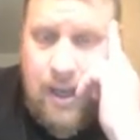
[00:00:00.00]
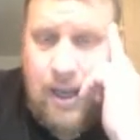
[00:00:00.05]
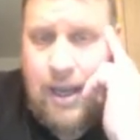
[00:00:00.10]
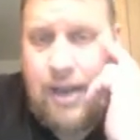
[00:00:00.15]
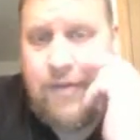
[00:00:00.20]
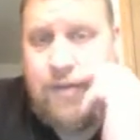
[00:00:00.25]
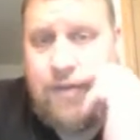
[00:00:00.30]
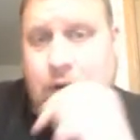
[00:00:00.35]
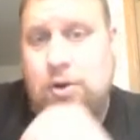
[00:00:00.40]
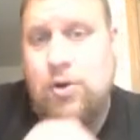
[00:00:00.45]

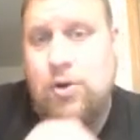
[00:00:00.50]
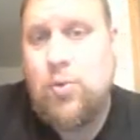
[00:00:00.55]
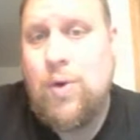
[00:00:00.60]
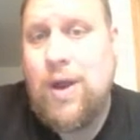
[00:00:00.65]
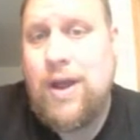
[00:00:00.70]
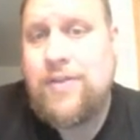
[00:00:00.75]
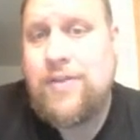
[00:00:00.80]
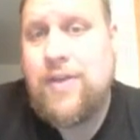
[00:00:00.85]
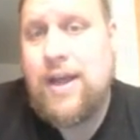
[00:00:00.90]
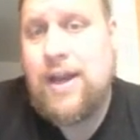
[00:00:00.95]
If I were to
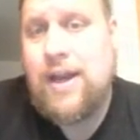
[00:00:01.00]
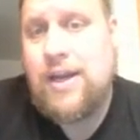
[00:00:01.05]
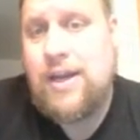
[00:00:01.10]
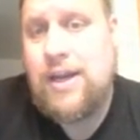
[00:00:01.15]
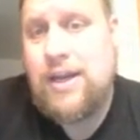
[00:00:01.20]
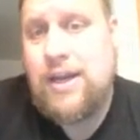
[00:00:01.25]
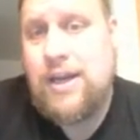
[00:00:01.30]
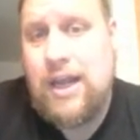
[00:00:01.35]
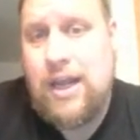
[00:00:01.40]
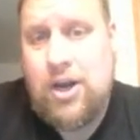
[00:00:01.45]
write that in
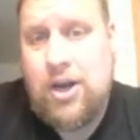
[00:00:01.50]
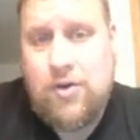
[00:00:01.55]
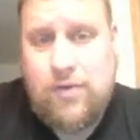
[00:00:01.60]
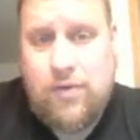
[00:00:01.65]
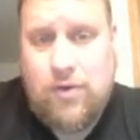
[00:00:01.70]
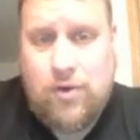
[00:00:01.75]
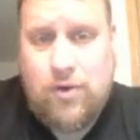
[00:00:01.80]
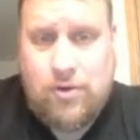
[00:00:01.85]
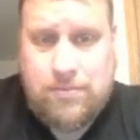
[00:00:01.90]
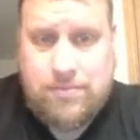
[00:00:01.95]
an
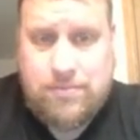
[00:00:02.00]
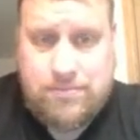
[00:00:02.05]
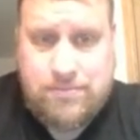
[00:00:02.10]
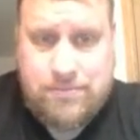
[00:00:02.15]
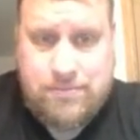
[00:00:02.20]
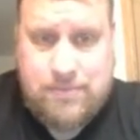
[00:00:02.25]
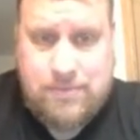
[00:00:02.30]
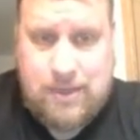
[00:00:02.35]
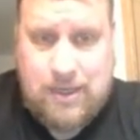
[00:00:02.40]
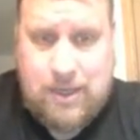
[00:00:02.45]
interval,
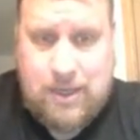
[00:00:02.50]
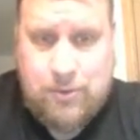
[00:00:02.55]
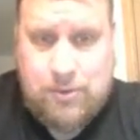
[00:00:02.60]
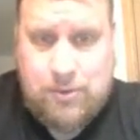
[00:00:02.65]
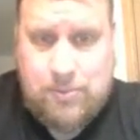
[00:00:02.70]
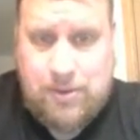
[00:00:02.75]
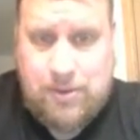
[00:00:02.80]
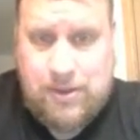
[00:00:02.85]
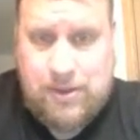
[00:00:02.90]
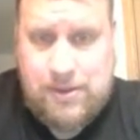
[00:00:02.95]
it
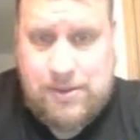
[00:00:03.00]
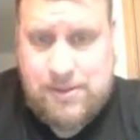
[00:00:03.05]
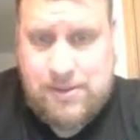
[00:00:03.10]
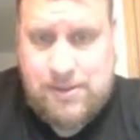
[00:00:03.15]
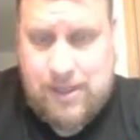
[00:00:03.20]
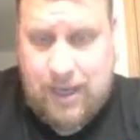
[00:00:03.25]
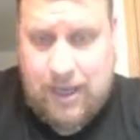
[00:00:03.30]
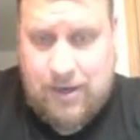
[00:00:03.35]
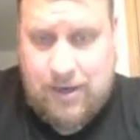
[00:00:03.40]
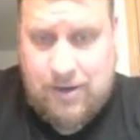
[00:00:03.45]
would be the
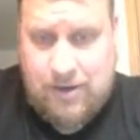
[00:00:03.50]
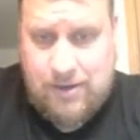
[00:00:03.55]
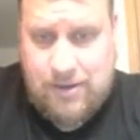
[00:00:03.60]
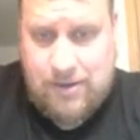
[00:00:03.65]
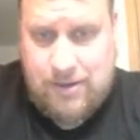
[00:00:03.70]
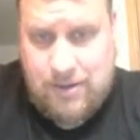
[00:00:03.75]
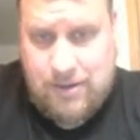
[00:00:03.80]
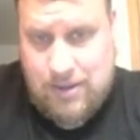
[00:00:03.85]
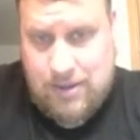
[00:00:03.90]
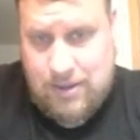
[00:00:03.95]
set.
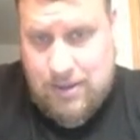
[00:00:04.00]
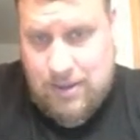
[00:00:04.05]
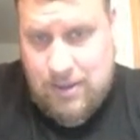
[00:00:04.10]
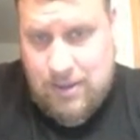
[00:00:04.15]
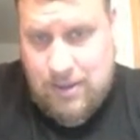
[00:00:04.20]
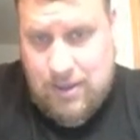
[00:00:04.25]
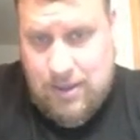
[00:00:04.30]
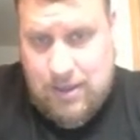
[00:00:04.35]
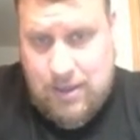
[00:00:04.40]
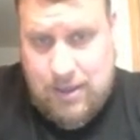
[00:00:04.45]

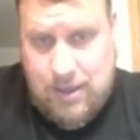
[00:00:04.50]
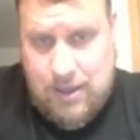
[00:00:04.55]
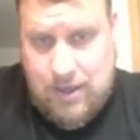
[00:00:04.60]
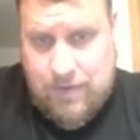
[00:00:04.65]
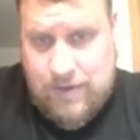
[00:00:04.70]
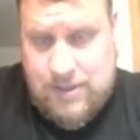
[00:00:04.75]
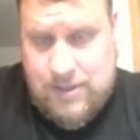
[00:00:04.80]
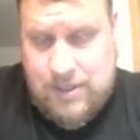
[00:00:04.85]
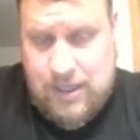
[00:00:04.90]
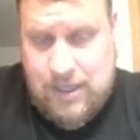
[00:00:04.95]

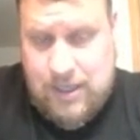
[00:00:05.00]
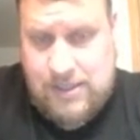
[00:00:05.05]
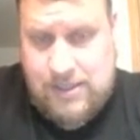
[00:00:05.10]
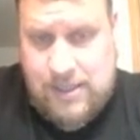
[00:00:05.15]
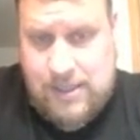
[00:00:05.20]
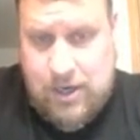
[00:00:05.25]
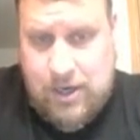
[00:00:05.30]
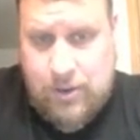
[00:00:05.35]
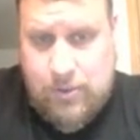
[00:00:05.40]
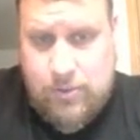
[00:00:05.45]
If it's less
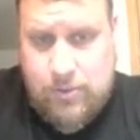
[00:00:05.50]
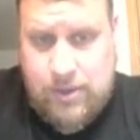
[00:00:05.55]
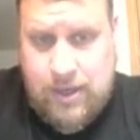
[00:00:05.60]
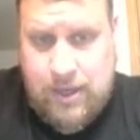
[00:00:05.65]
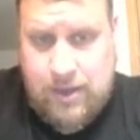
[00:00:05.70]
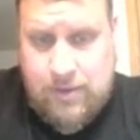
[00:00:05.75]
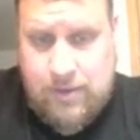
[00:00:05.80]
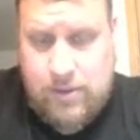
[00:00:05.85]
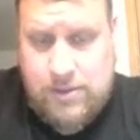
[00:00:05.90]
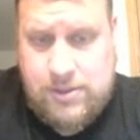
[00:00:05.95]
than or equal to
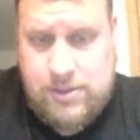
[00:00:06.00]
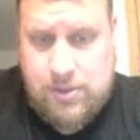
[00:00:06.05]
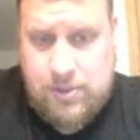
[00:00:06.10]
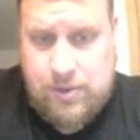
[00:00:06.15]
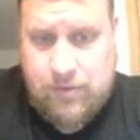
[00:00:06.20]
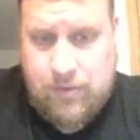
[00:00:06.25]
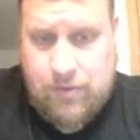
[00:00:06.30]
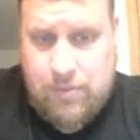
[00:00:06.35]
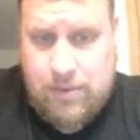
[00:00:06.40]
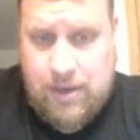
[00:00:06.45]
-1, it's going
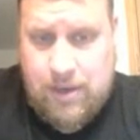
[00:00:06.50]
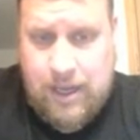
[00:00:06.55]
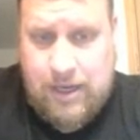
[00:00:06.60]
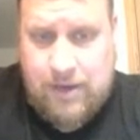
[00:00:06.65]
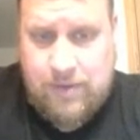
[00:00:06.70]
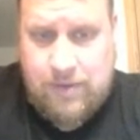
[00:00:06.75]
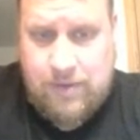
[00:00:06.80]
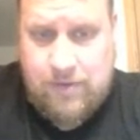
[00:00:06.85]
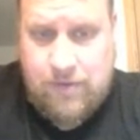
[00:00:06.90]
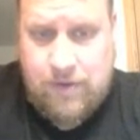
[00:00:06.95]
to be from
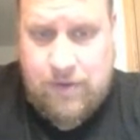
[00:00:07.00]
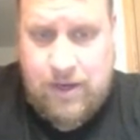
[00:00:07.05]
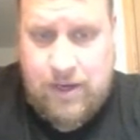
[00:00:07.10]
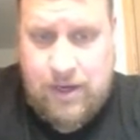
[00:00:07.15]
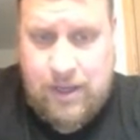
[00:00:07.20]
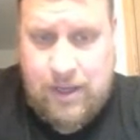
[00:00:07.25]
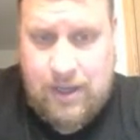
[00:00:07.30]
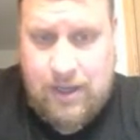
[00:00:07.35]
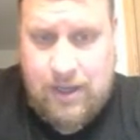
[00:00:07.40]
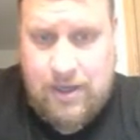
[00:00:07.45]
negative infinity